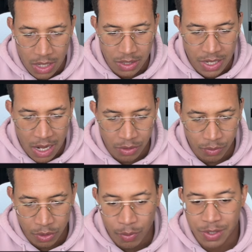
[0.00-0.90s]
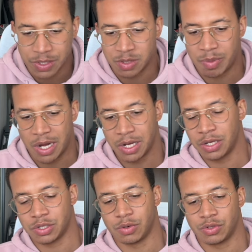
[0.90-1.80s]
then now the request is pending,
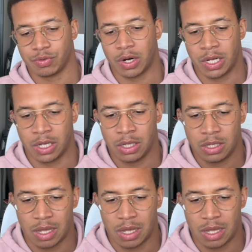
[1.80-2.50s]
so it's running. That